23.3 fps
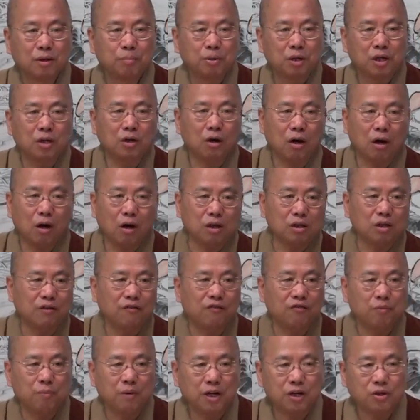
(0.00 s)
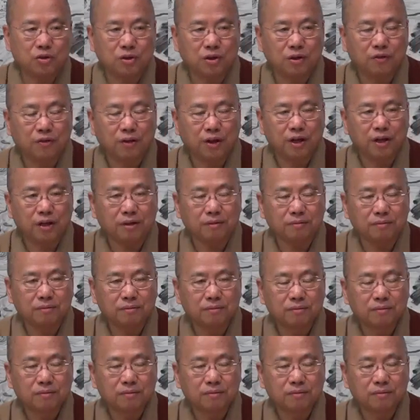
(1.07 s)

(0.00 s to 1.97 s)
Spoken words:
put in all the information in there,